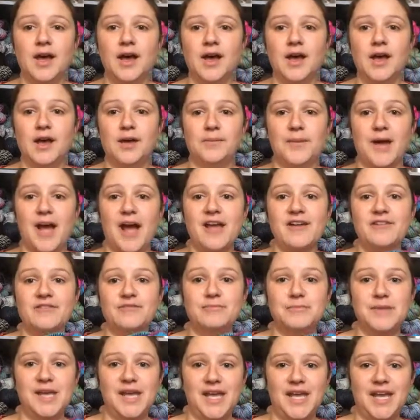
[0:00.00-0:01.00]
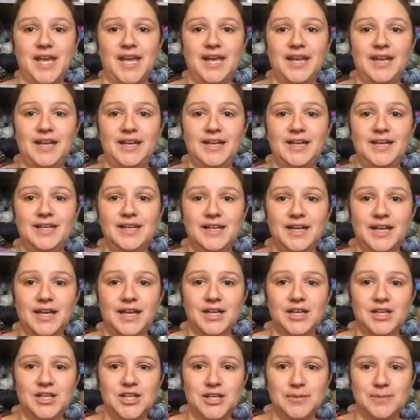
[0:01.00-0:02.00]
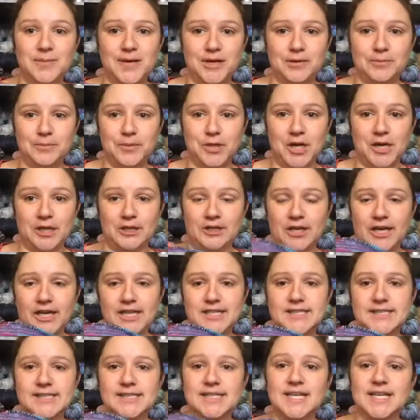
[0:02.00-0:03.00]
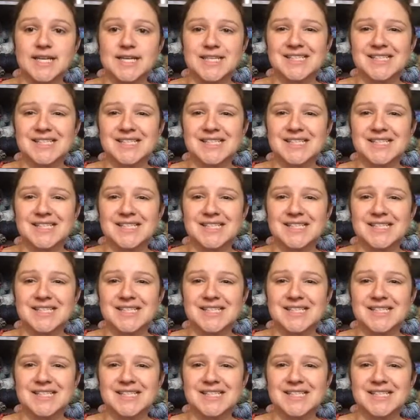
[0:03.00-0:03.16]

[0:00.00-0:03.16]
I have made a good amount of progress.